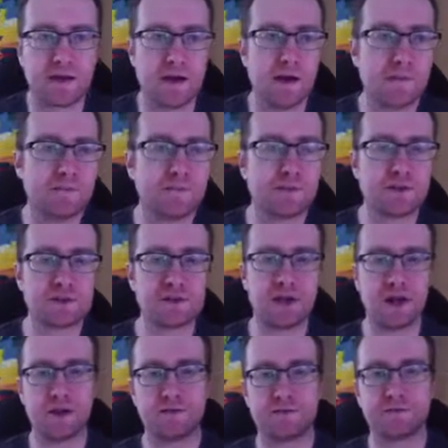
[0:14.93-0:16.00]
Um, first
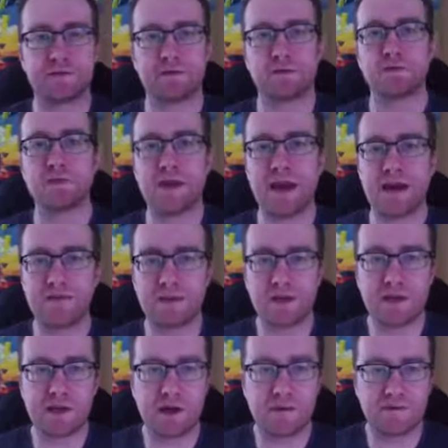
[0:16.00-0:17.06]
off, we have the
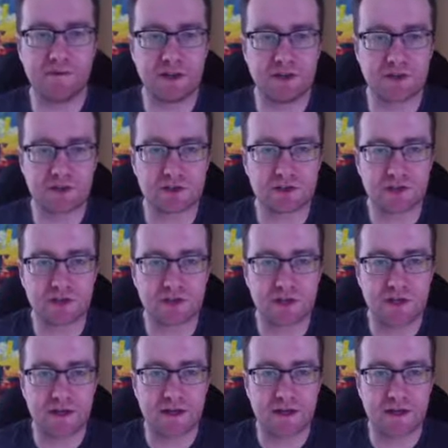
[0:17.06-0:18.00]
Ecom Avengers,